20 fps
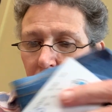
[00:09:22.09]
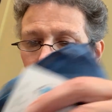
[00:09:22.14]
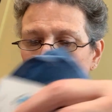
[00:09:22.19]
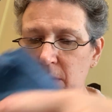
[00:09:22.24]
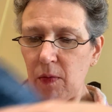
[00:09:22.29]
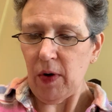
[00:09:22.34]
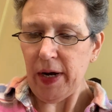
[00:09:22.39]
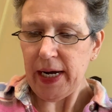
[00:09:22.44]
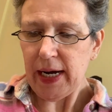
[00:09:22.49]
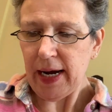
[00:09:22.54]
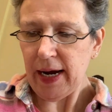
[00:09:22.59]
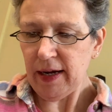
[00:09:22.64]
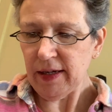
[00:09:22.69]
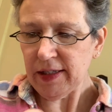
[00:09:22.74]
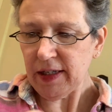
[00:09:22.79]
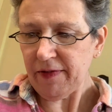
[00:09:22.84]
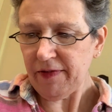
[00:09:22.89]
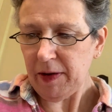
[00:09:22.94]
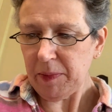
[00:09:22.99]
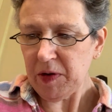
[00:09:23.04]
What else
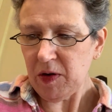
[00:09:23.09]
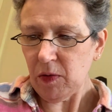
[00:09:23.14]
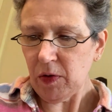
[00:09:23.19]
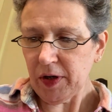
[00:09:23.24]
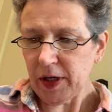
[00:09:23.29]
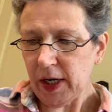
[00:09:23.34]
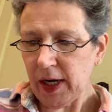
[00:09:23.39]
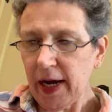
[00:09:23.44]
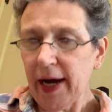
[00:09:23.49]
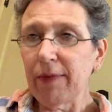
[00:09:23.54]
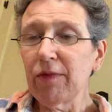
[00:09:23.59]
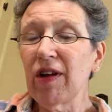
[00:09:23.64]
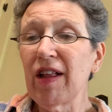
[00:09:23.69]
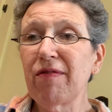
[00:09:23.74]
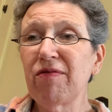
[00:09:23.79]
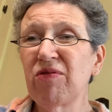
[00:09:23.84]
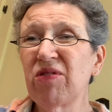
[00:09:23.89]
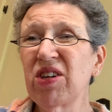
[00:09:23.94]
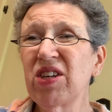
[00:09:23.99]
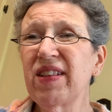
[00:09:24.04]
have I been working on? Well,
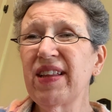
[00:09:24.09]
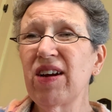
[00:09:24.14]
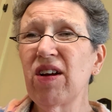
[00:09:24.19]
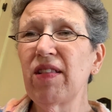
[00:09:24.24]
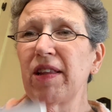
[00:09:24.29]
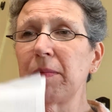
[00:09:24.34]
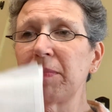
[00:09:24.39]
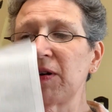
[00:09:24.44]
I've really only